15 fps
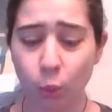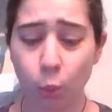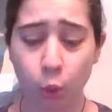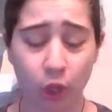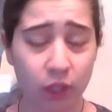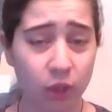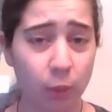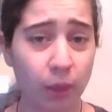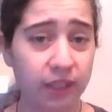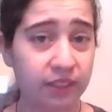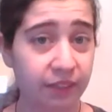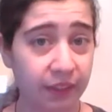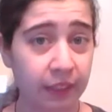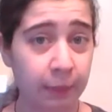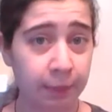Work was
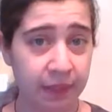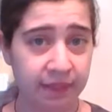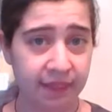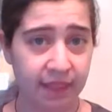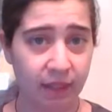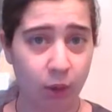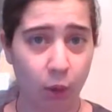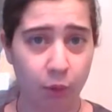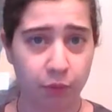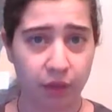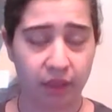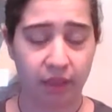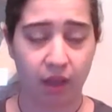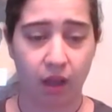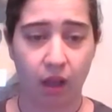very busy
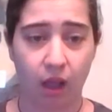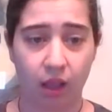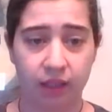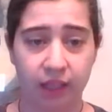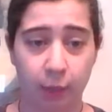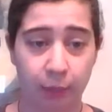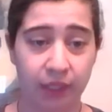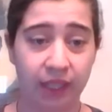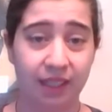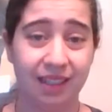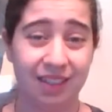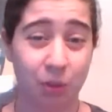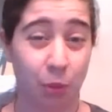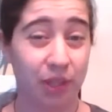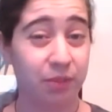over the holiday weekend
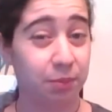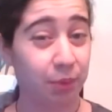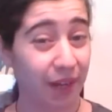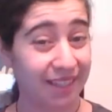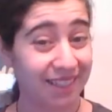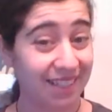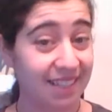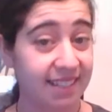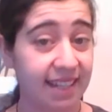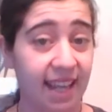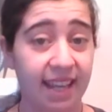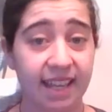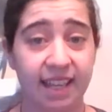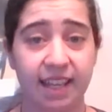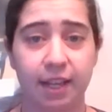because it was President's
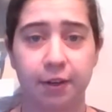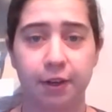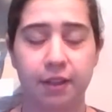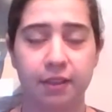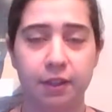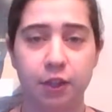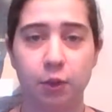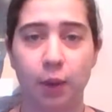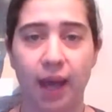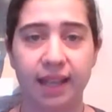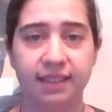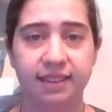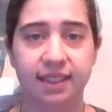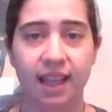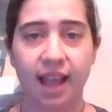Day here in the
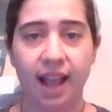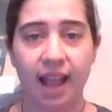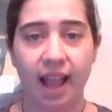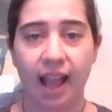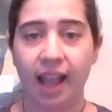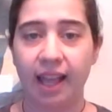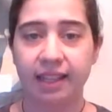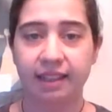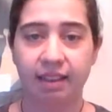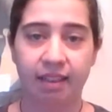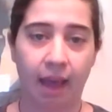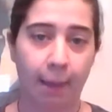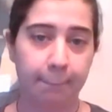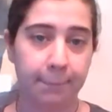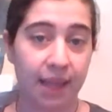U.S., and
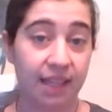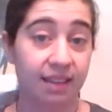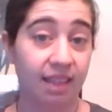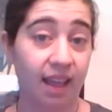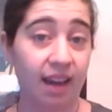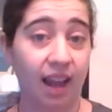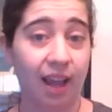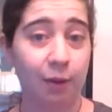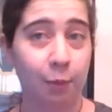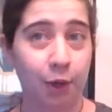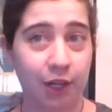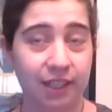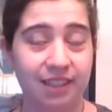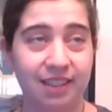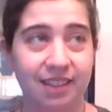that meant that I
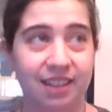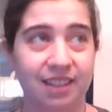worked...